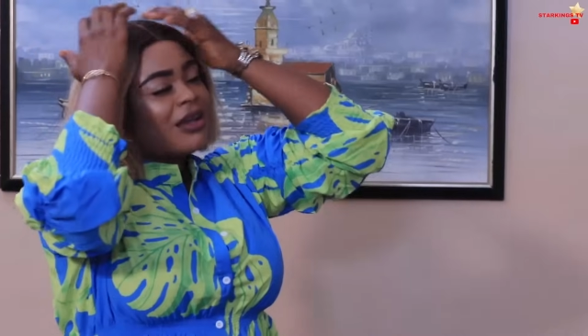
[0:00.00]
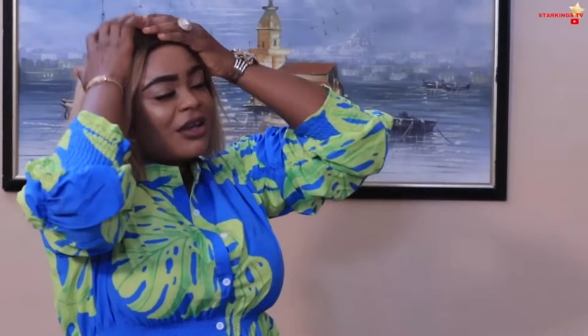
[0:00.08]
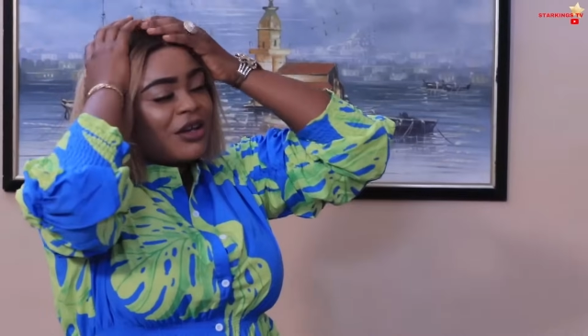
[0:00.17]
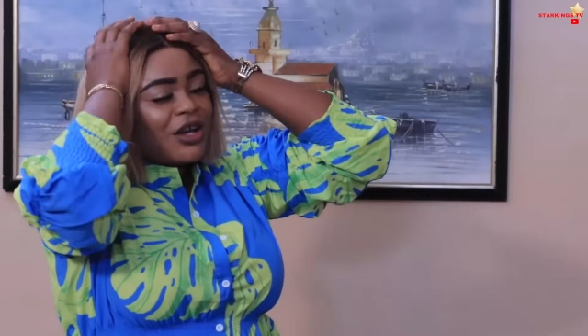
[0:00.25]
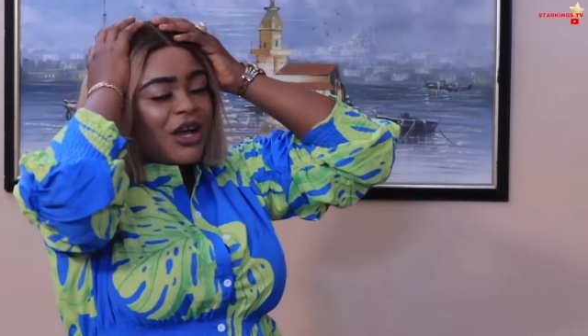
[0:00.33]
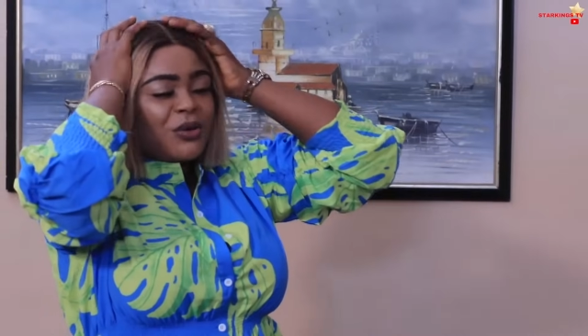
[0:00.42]

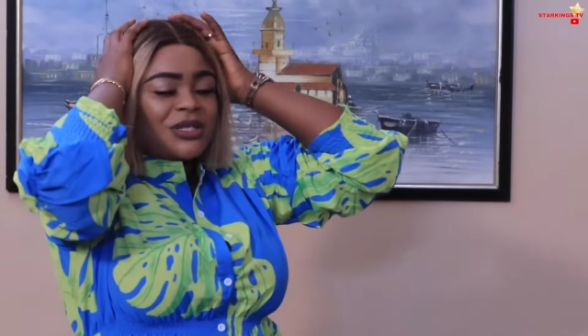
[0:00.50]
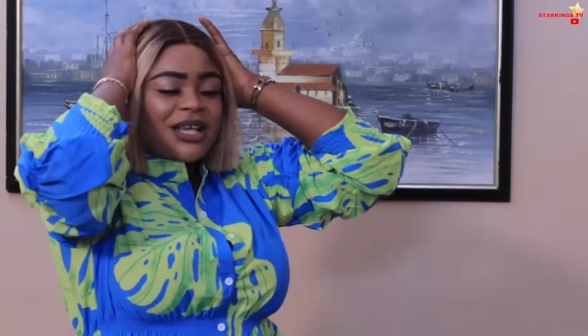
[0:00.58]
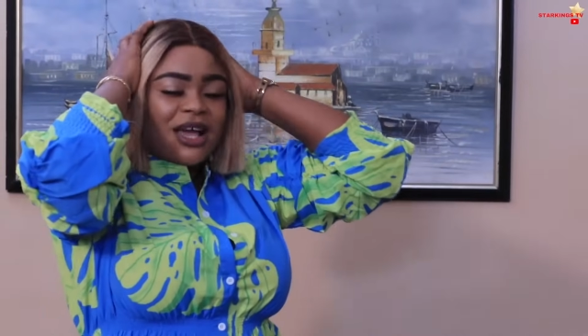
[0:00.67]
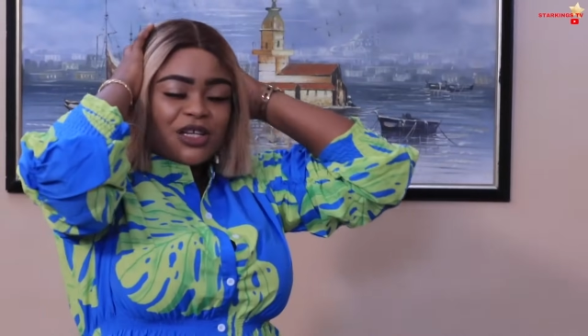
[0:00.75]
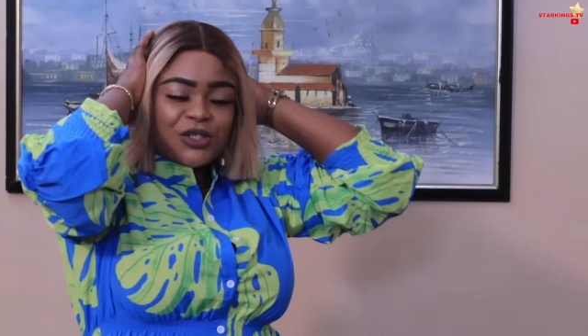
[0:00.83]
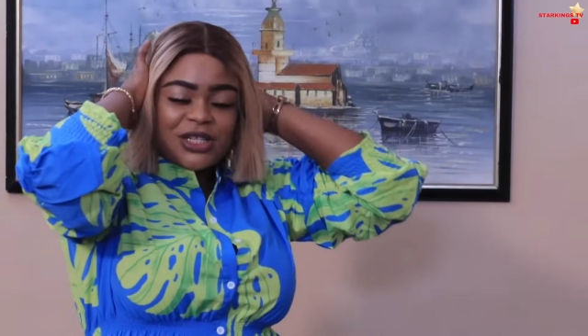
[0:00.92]
You know, I was
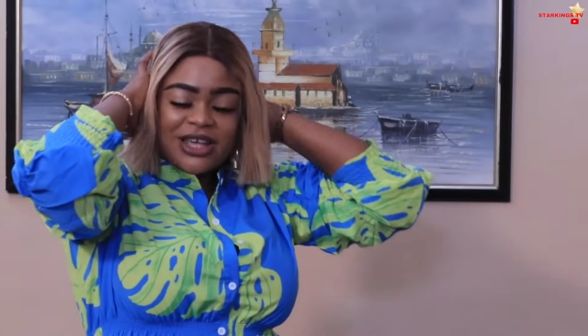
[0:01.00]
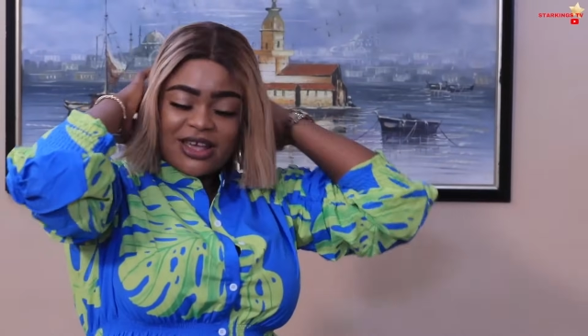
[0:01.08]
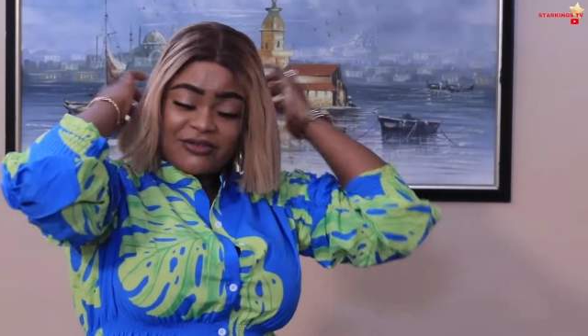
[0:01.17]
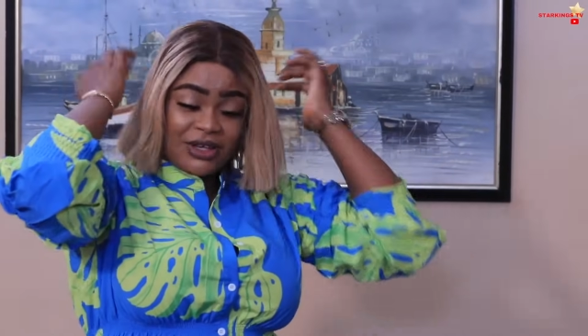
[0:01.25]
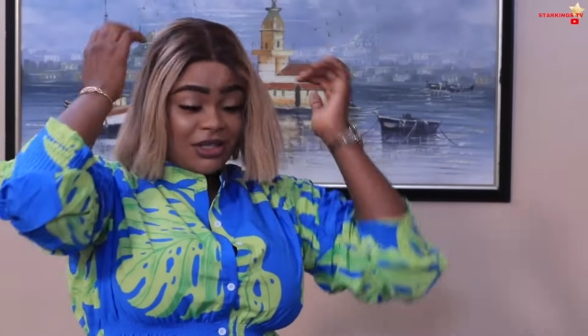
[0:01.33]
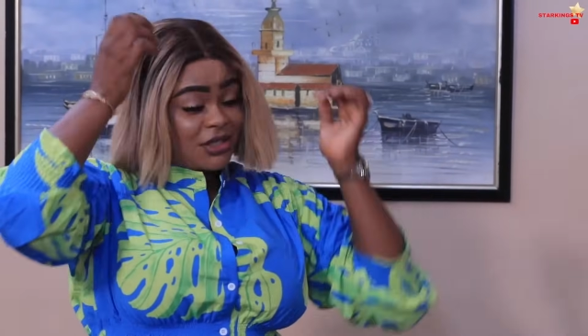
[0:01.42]
actually
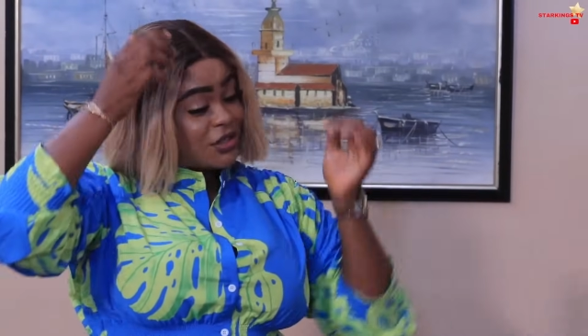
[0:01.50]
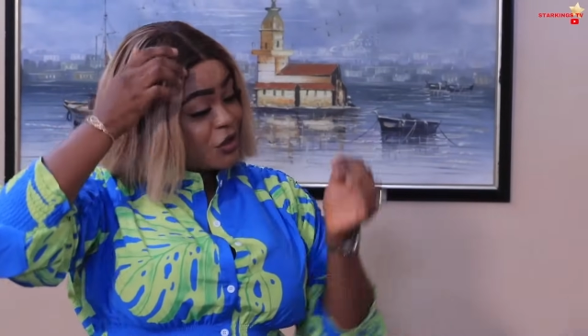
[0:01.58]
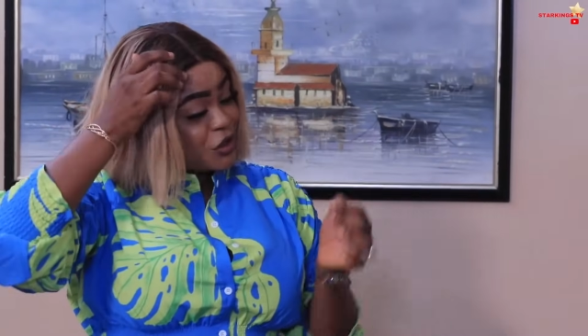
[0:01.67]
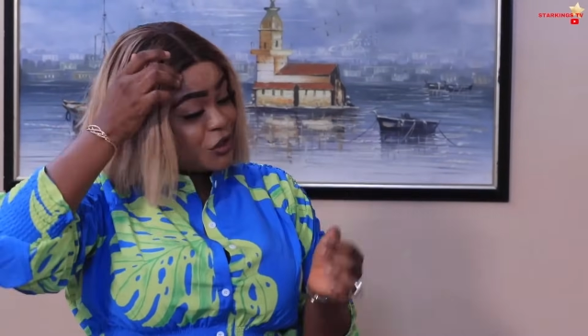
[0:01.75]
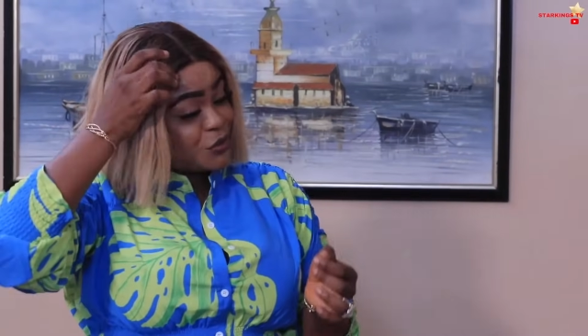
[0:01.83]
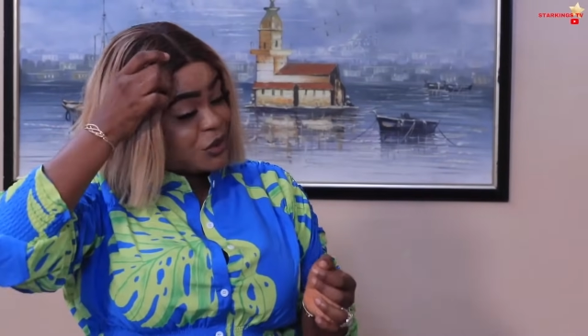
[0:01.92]
having a
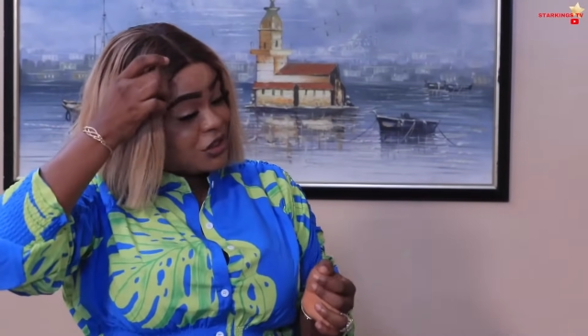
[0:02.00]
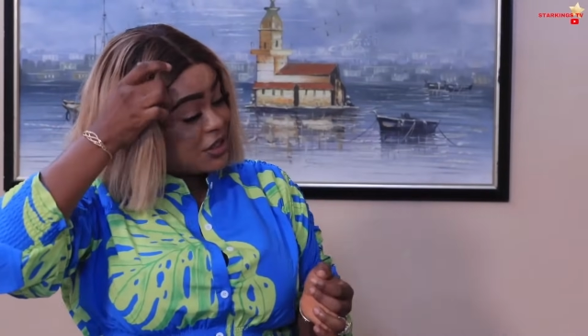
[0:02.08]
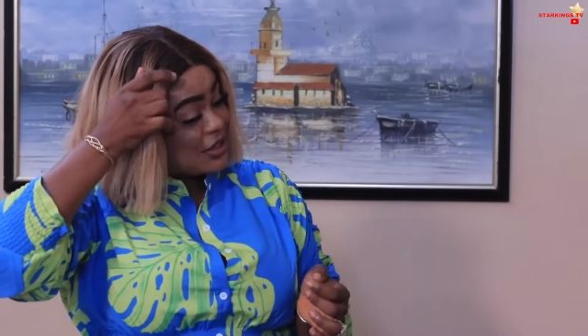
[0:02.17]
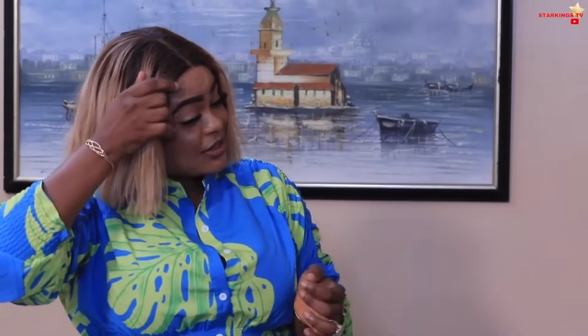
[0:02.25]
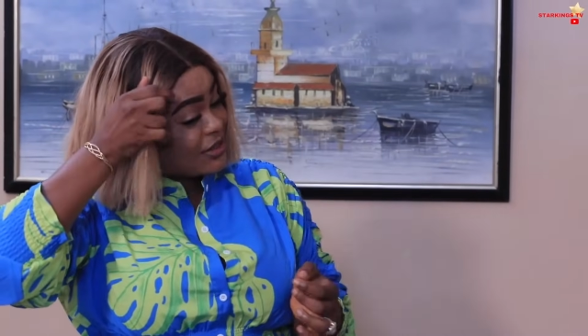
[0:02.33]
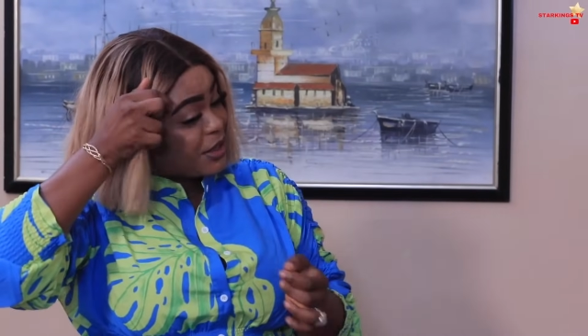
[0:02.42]
discussion with your
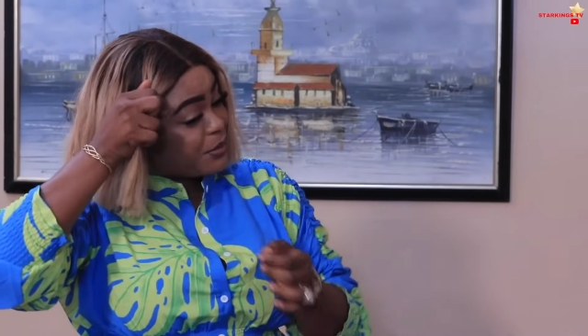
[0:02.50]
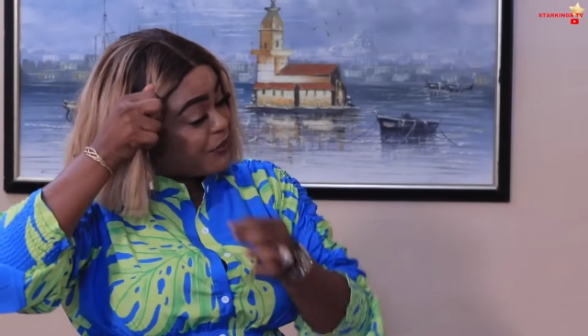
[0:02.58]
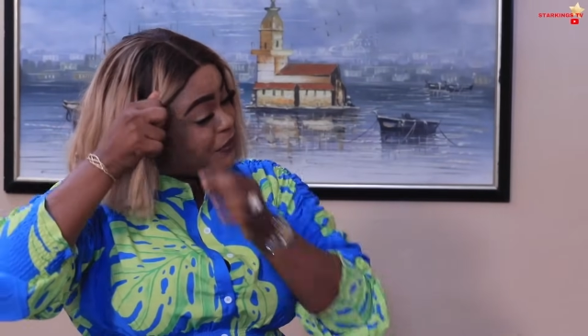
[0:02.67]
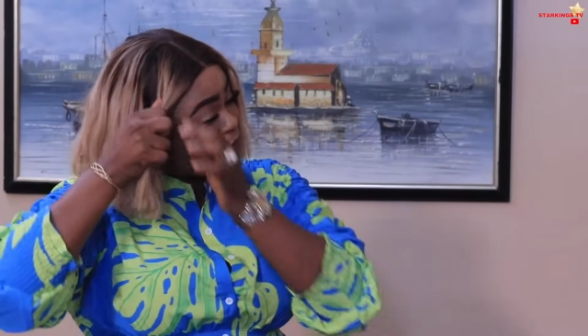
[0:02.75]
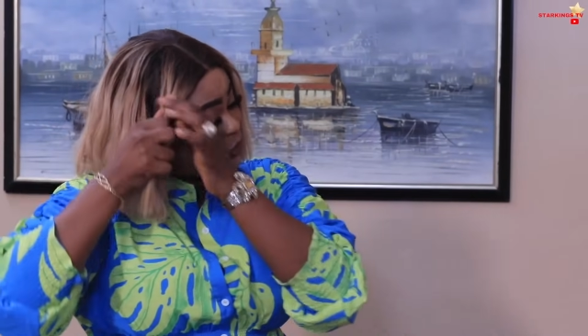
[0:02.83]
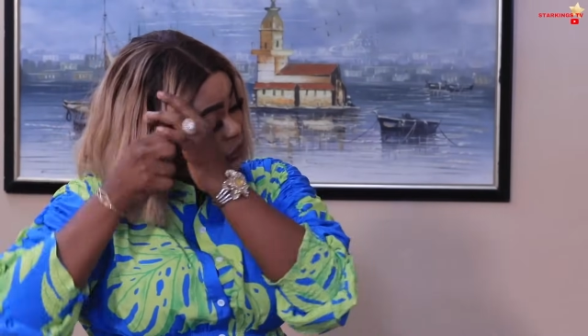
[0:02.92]
sister before